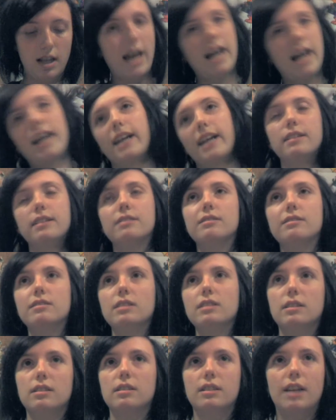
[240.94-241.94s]
And
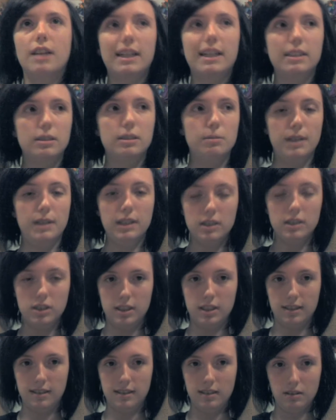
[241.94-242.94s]
not to
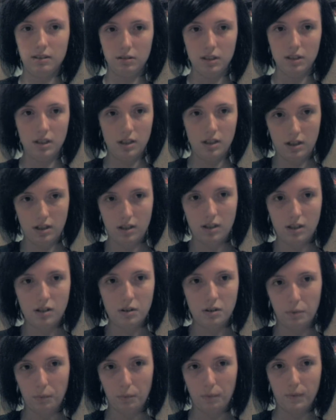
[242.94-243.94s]
mention,
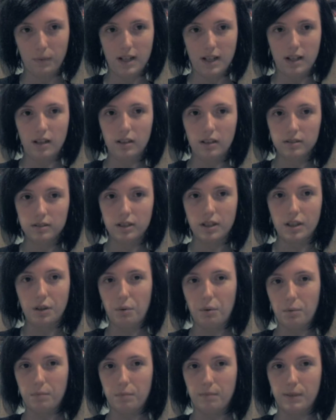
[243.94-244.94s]
we all
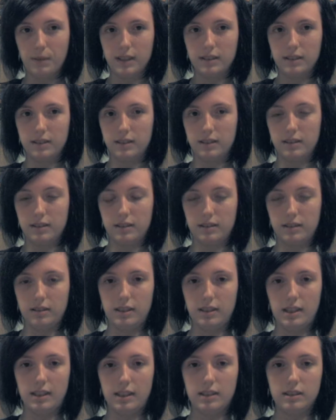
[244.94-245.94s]
know what
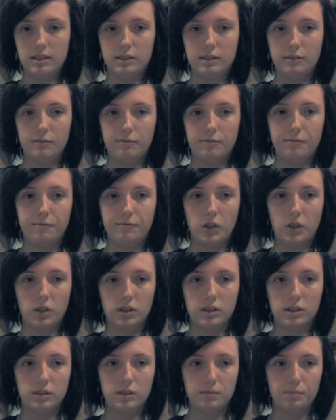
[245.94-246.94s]
is
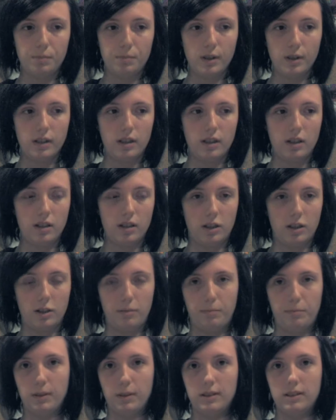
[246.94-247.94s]
first put on
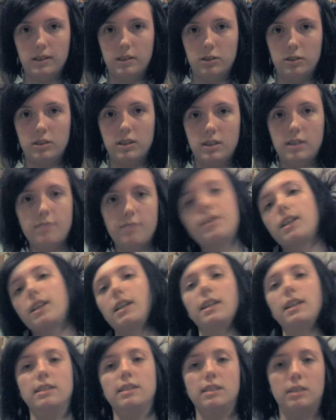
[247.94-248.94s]
our birth
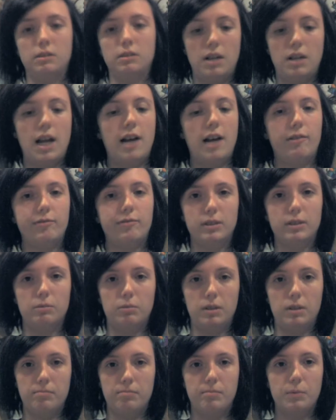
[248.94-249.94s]
certificates after
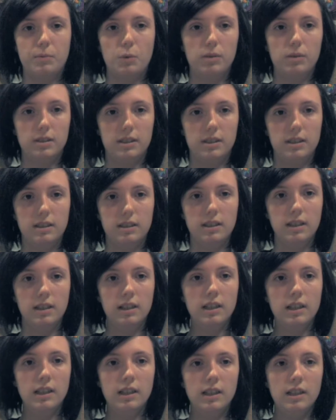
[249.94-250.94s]
we're born.
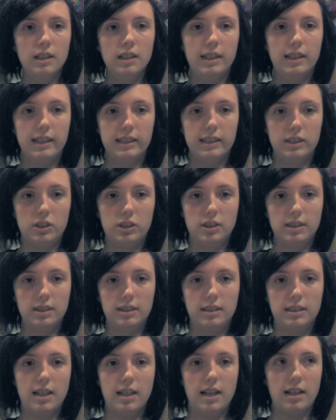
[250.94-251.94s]
It's
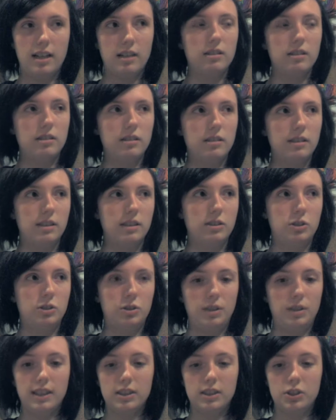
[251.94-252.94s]
just that the
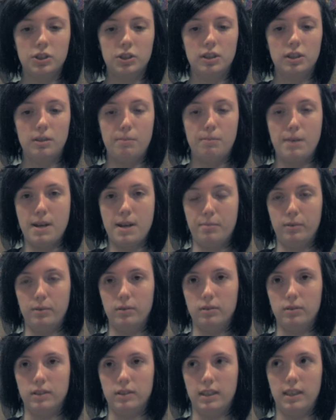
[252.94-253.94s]
transgender
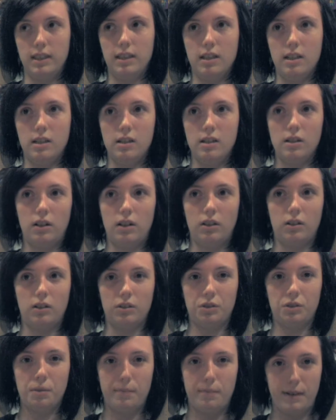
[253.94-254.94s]
people in
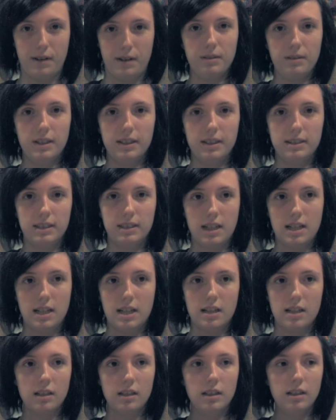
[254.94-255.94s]
our
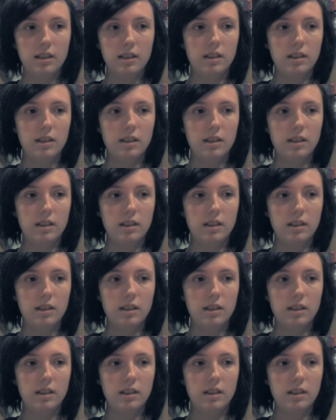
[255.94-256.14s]
community